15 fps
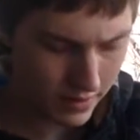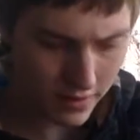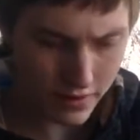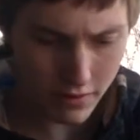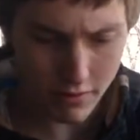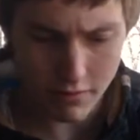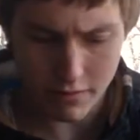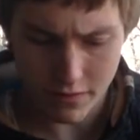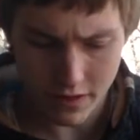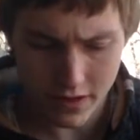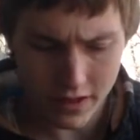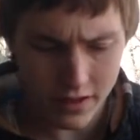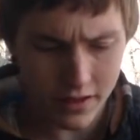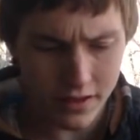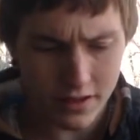2 of
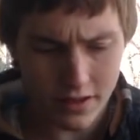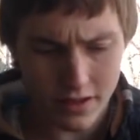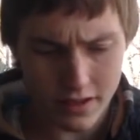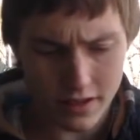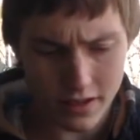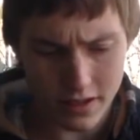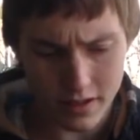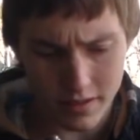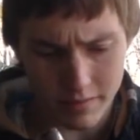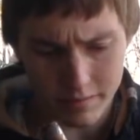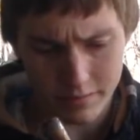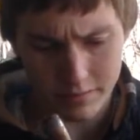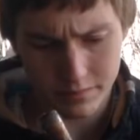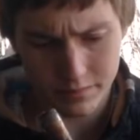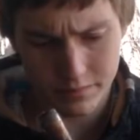these,
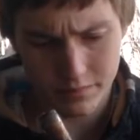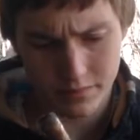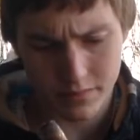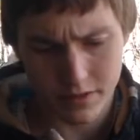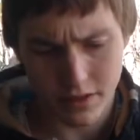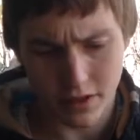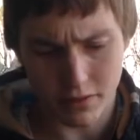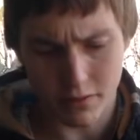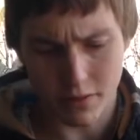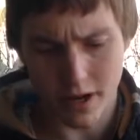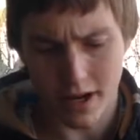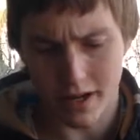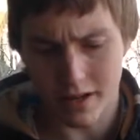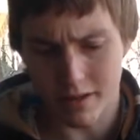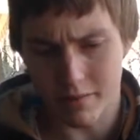
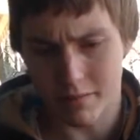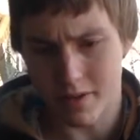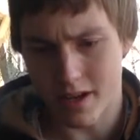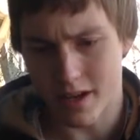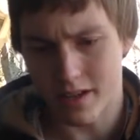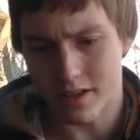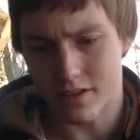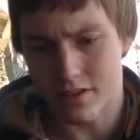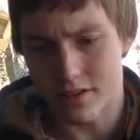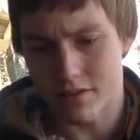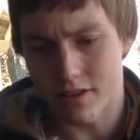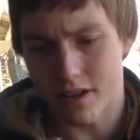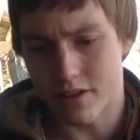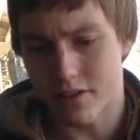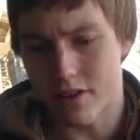Uranium 92,
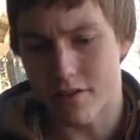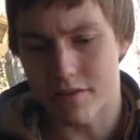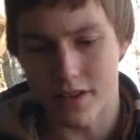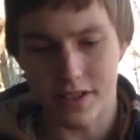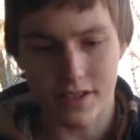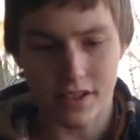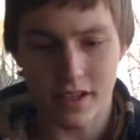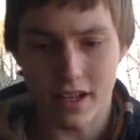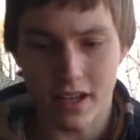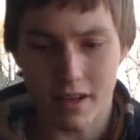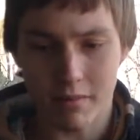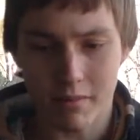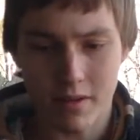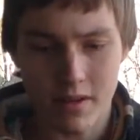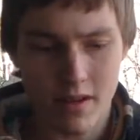I don't know if that's the
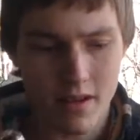name,